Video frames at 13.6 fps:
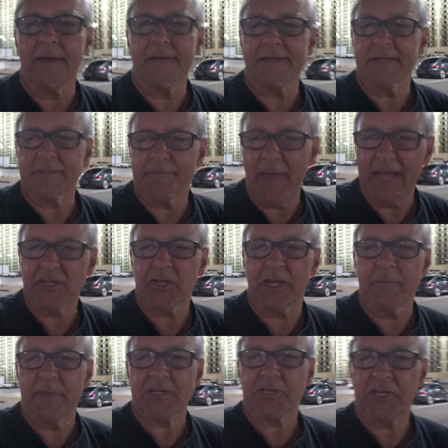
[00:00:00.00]
The Smashing
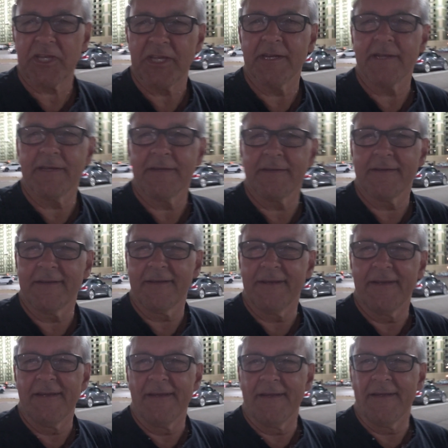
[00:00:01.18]
Machine.
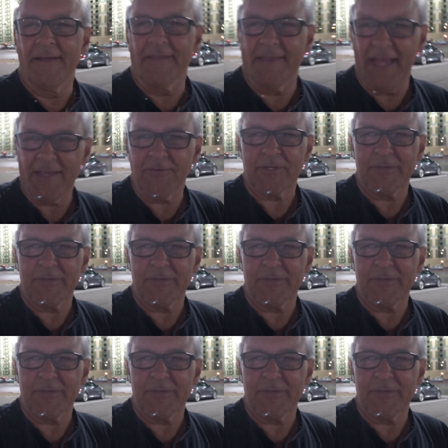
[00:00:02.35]
That was